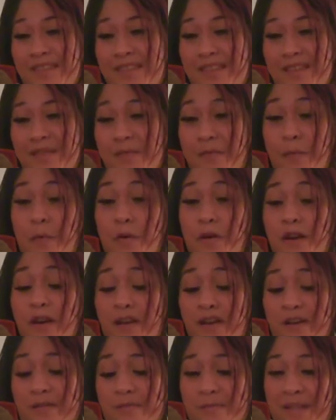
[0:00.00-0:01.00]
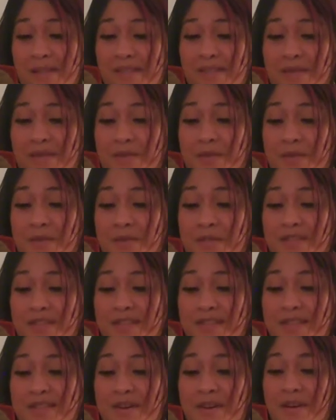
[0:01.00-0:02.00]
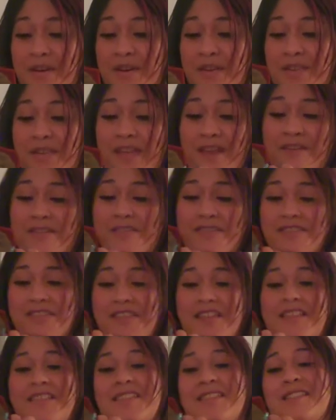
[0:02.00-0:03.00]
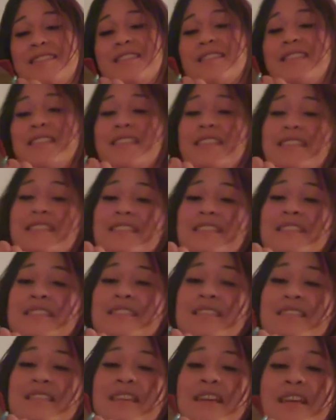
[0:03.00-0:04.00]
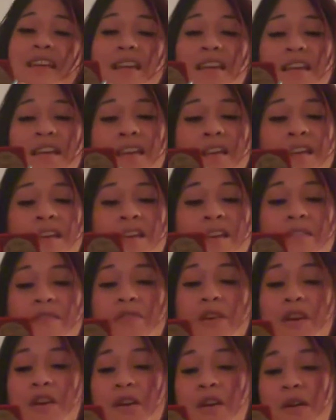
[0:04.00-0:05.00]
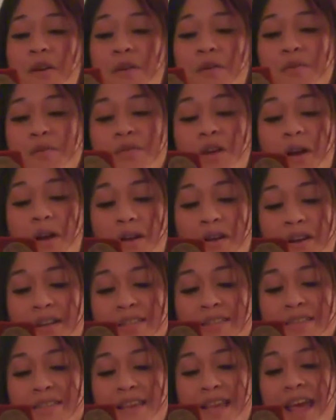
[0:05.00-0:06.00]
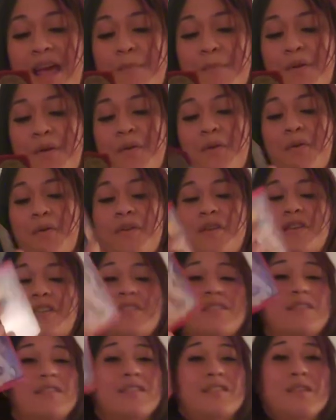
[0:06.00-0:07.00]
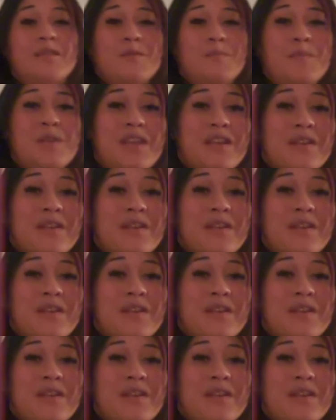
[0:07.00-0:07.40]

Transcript: Four of Pentacles. This is earth energy. This is Virgo, Taurus, Capricorn. Could be an